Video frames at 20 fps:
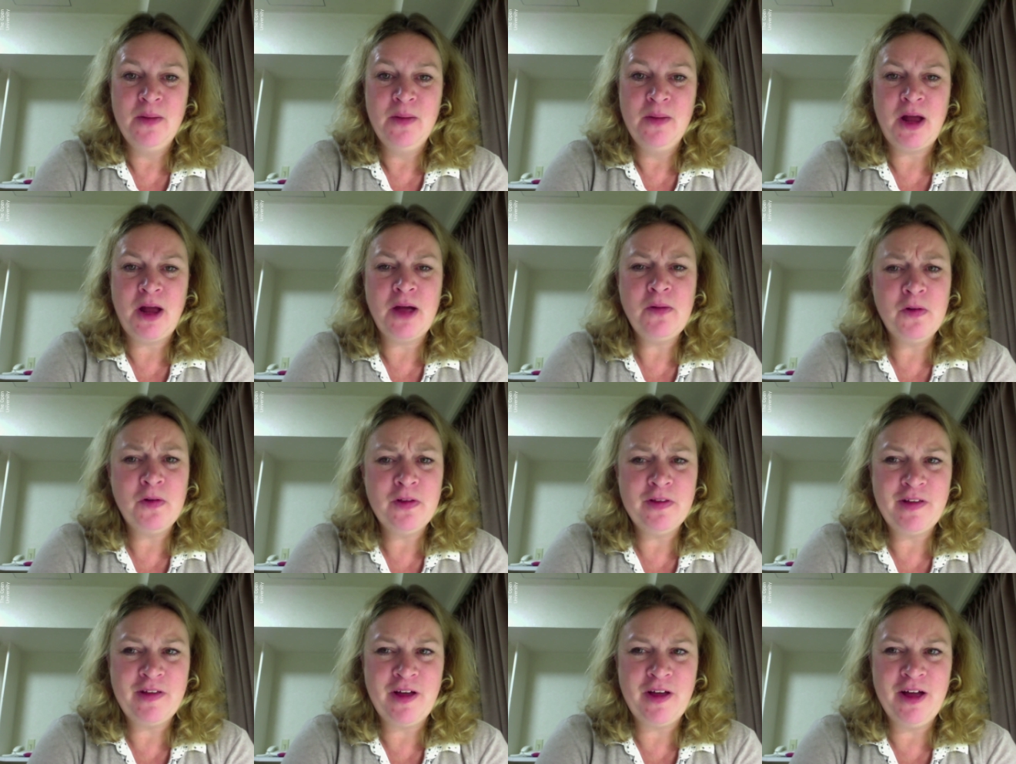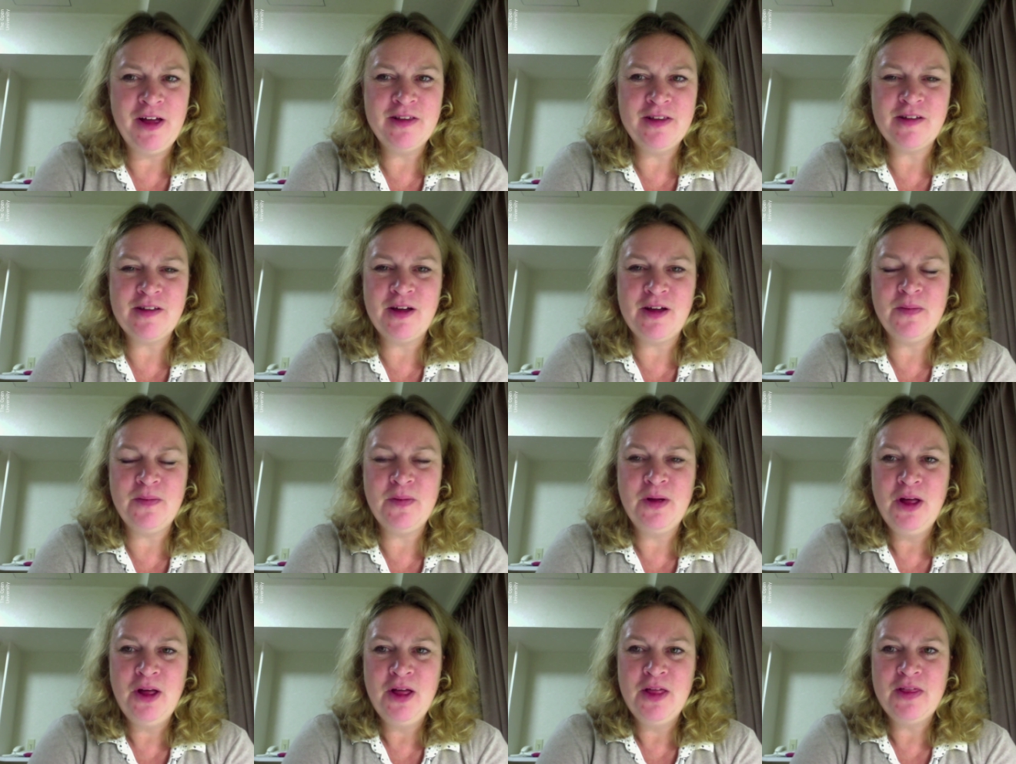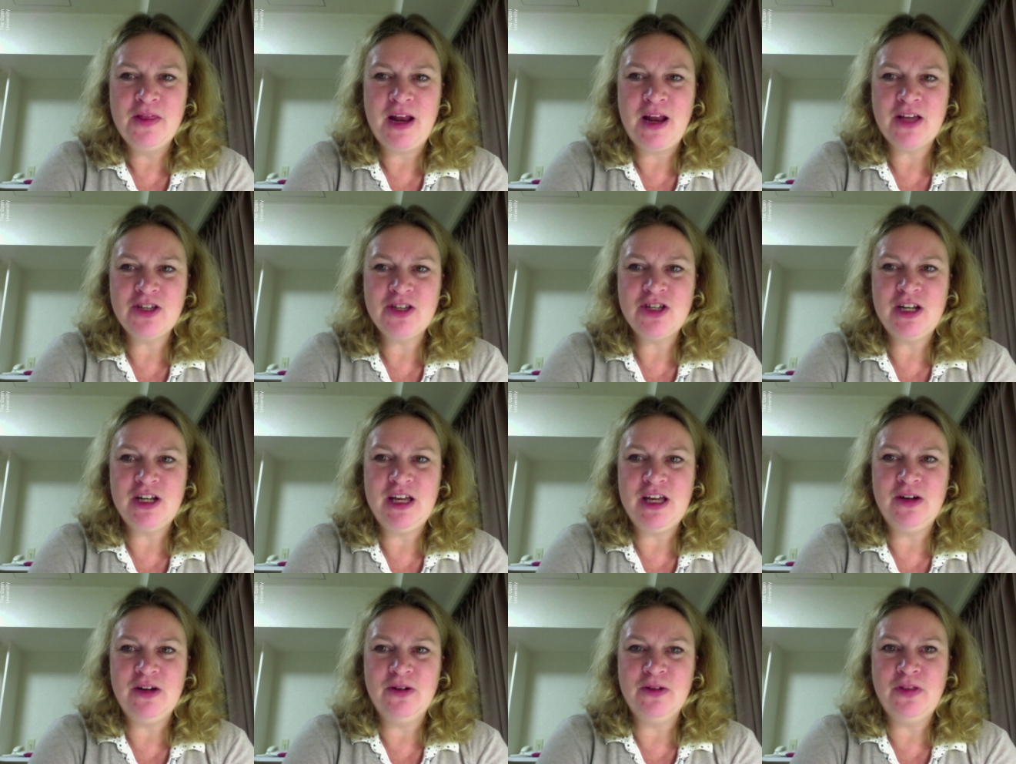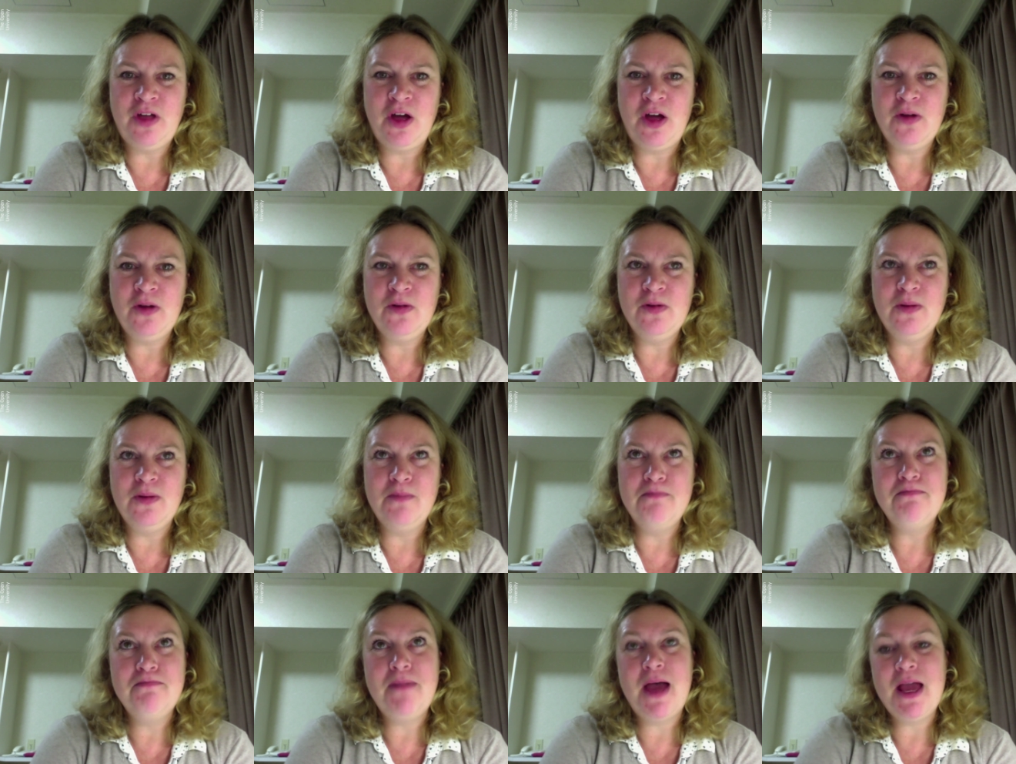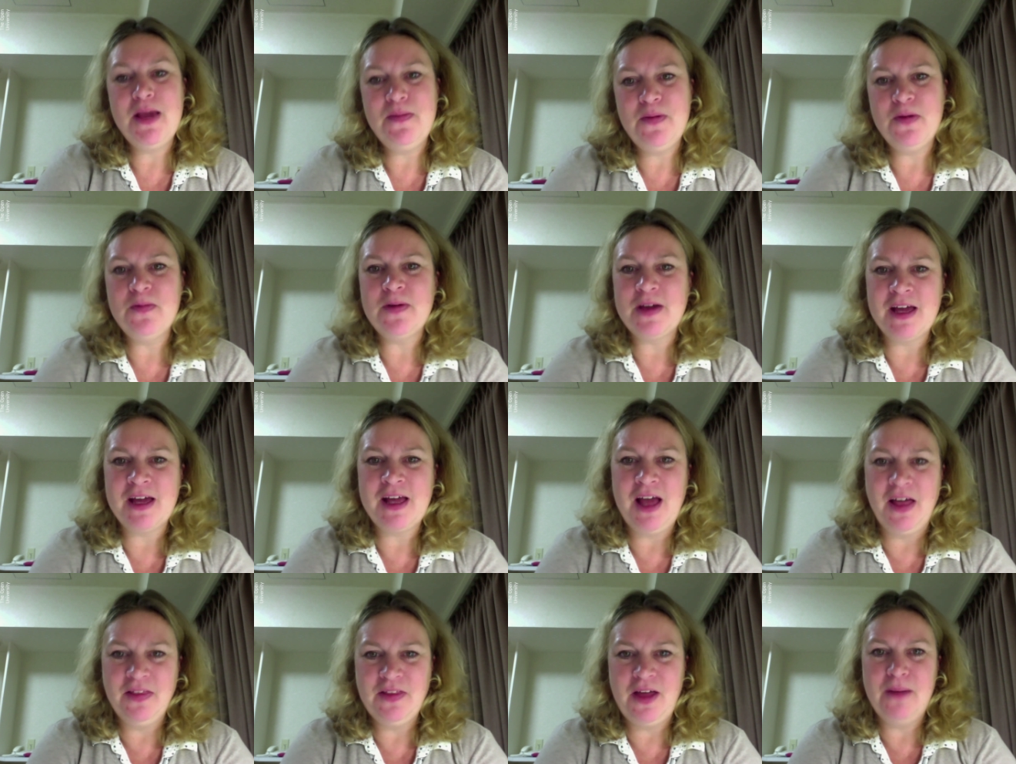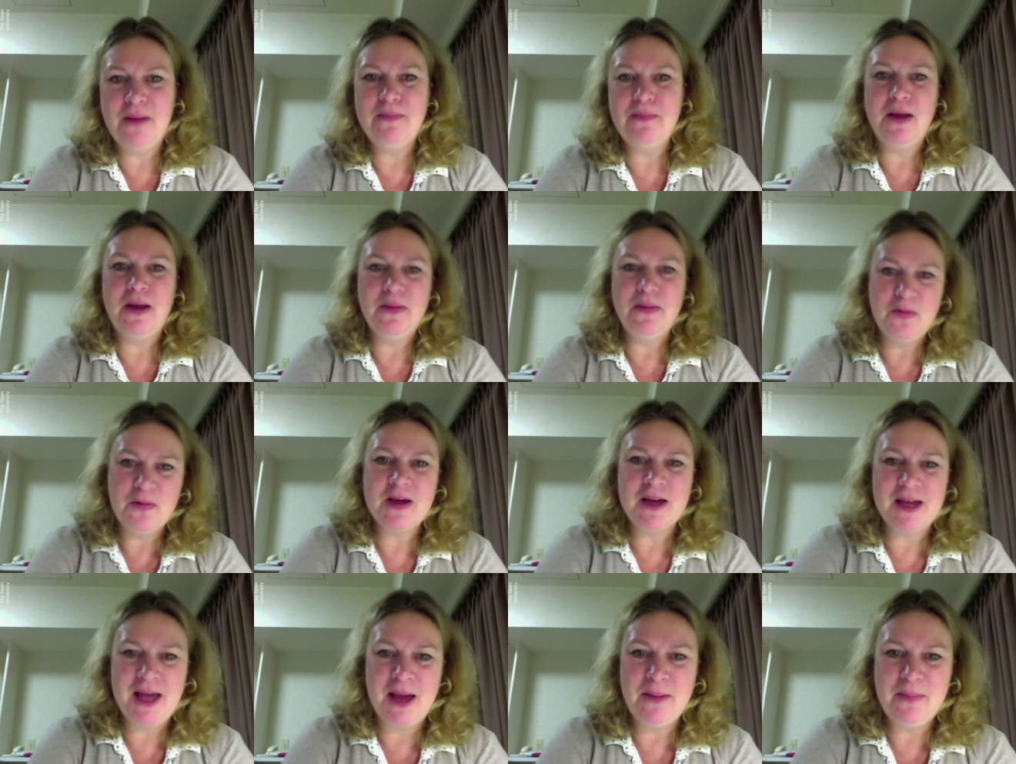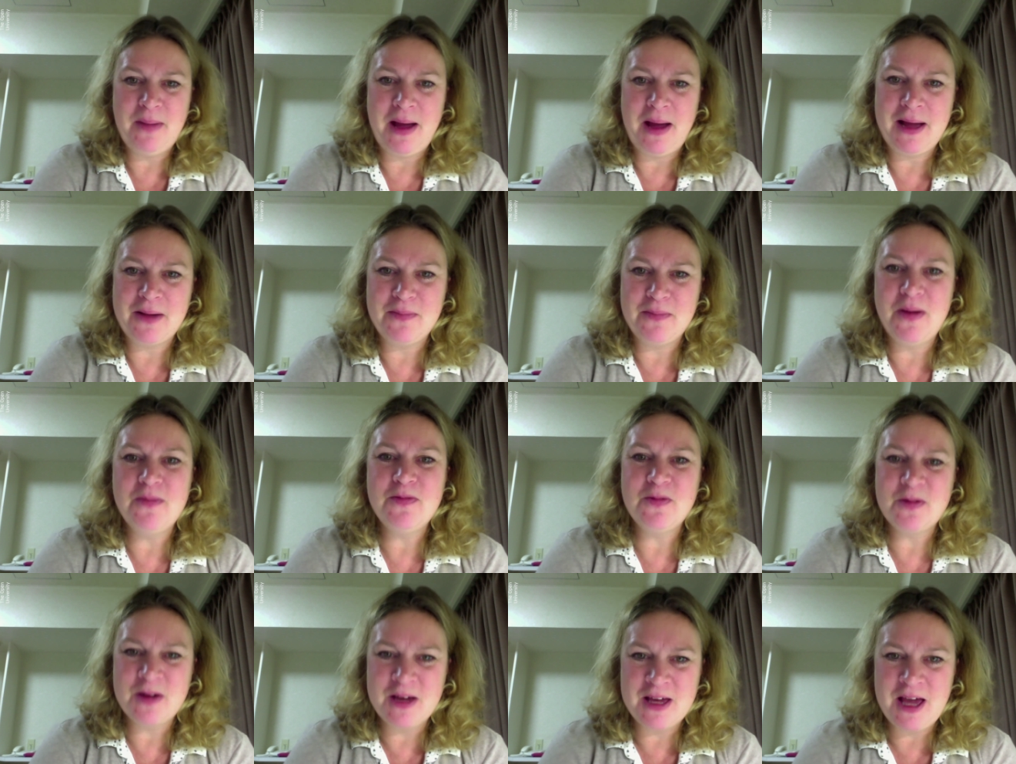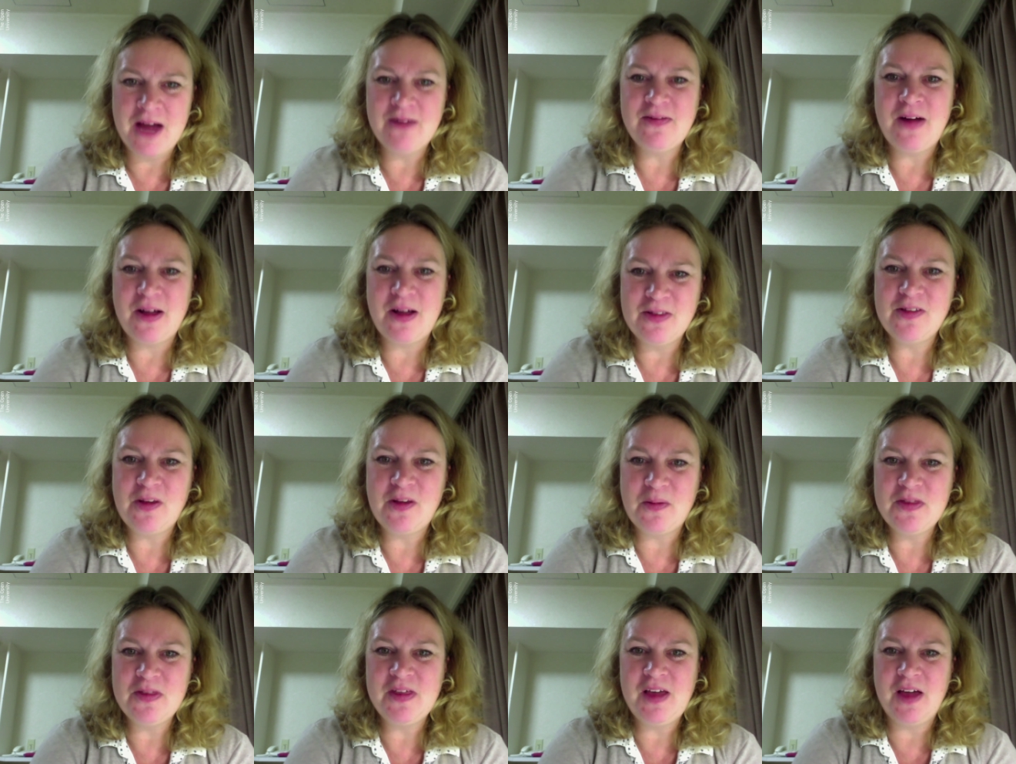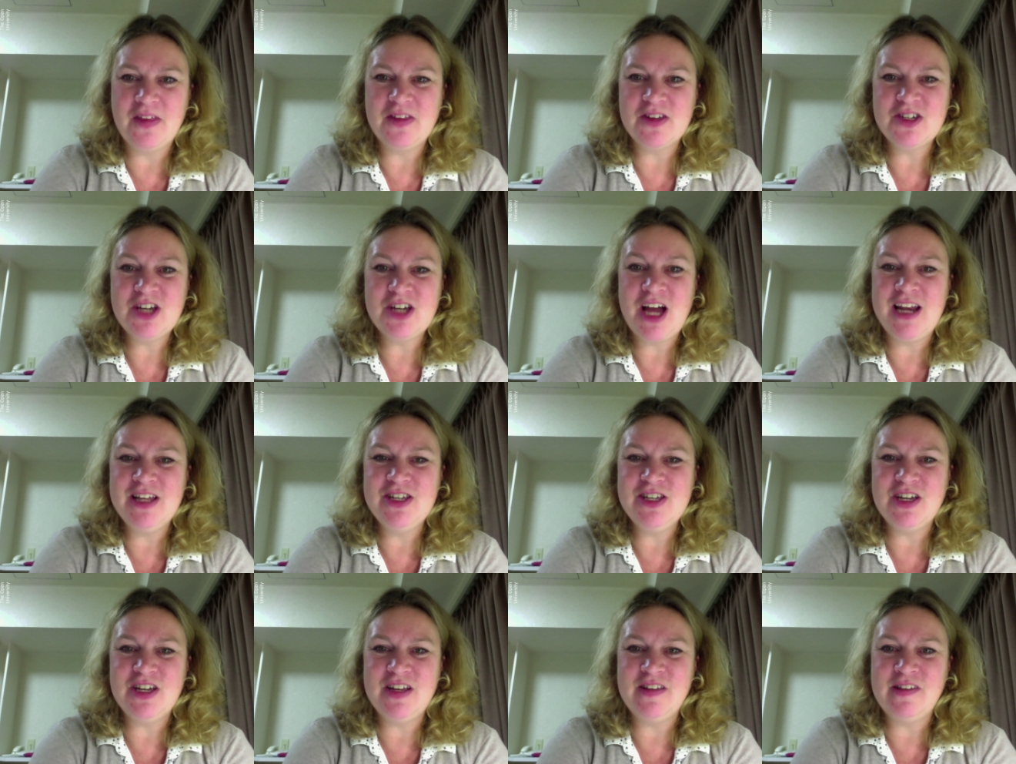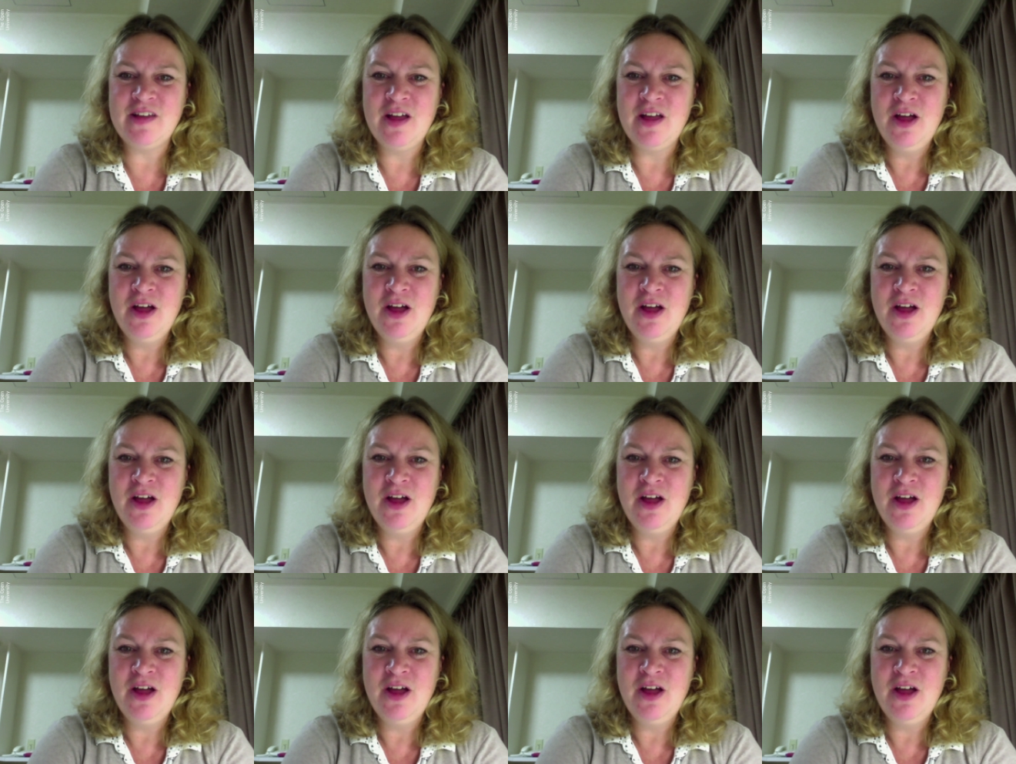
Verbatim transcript: but I once heard um, that actually, although maybe we could get there, maybe we could get back, maybe we could get around some of the other challenges,